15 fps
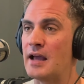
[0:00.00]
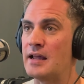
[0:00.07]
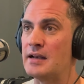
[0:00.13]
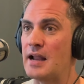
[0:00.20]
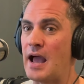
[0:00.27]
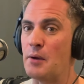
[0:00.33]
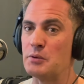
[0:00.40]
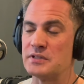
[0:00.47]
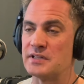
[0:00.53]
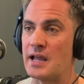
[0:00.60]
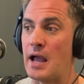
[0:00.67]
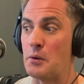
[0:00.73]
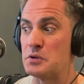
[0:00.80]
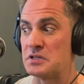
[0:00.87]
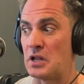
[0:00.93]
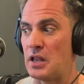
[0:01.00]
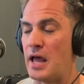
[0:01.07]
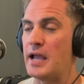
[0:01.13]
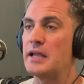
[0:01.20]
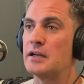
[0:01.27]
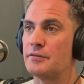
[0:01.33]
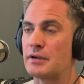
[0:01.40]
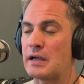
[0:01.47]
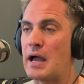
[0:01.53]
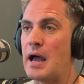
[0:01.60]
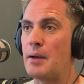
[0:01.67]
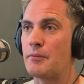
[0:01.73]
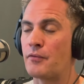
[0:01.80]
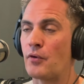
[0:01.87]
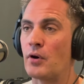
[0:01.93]
And I would say I was a lion of a
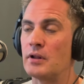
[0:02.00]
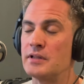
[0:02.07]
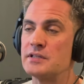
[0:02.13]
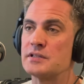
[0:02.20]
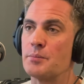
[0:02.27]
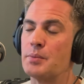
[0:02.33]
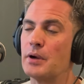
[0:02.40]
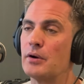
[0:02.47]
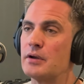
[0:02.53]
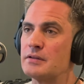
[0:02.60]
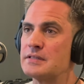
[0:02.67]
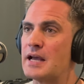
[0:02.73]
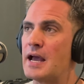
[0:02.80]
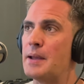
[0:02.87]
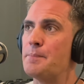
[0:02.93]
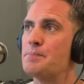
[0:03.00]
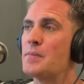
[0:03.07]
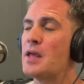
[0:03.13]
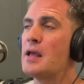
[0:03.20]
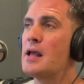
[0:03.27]
cop for at least a period of time.